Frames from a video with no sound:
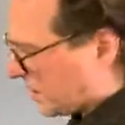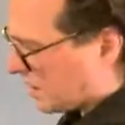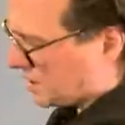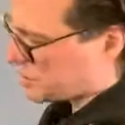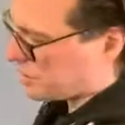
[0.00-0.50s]

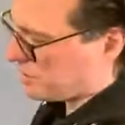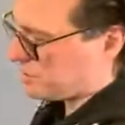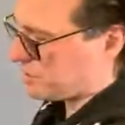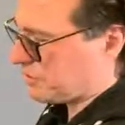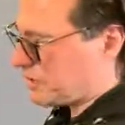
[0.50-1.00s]
I show
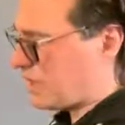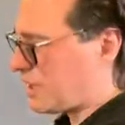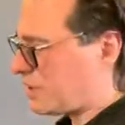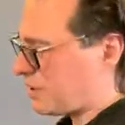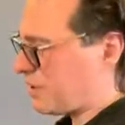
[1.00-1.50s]
you
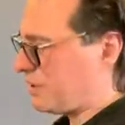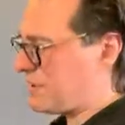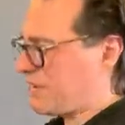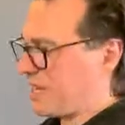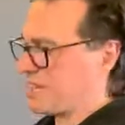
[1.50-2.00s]
how it looked
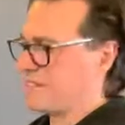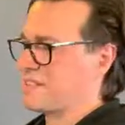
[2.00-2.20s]
like.